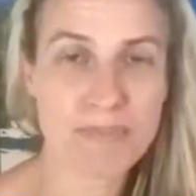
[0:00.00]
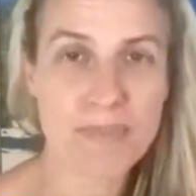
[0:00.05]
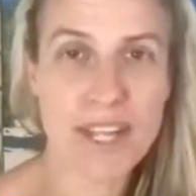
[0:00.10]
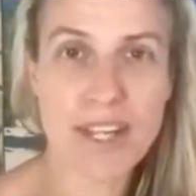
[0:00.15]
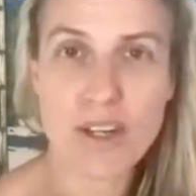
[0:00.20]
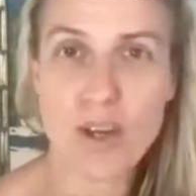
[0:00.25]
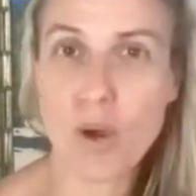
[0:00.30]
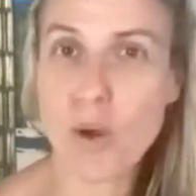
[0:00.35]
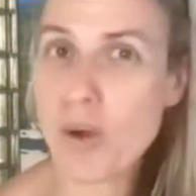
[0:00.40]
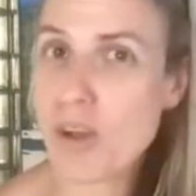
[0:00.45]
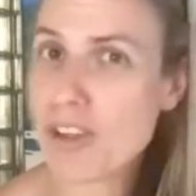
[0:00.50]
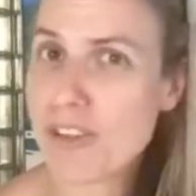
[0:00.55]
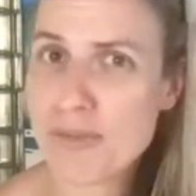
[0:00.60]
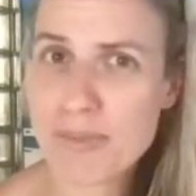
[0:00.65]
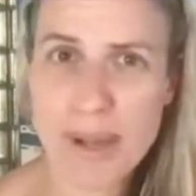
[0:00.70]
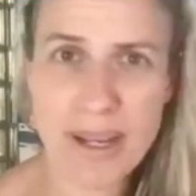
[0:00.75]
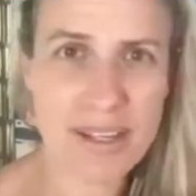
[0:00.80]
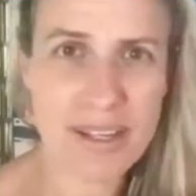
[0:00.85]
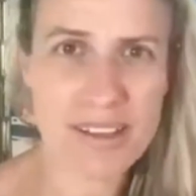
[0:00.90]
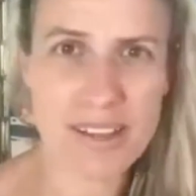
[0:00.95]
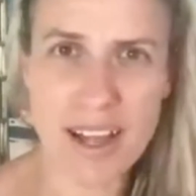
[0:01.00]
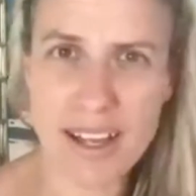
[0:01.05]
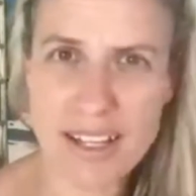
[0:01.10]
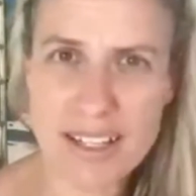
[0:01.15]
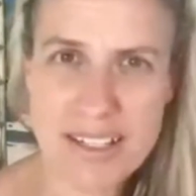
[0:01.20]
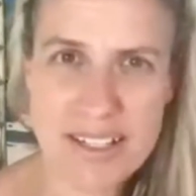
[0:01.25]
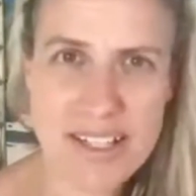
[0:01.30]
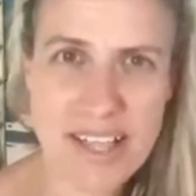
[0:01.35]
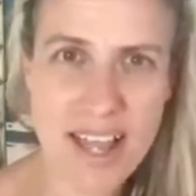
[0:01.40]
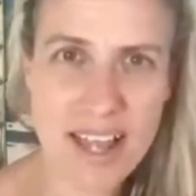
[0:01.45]
and all of my
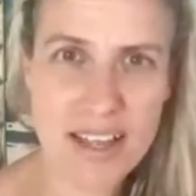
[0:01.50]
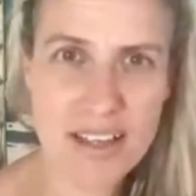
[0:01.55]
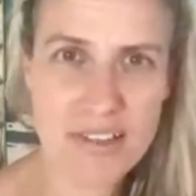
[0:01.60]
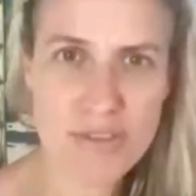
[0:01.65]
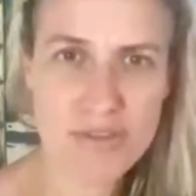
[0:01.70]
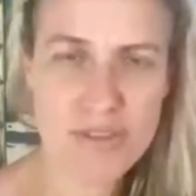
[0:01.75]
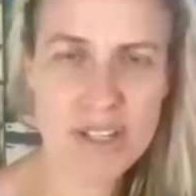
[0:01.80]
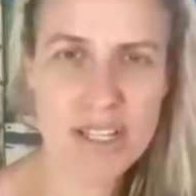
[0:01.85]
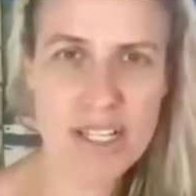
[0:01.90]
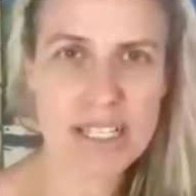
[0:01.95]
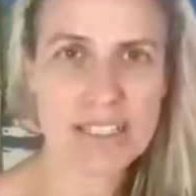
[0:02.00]
clients have.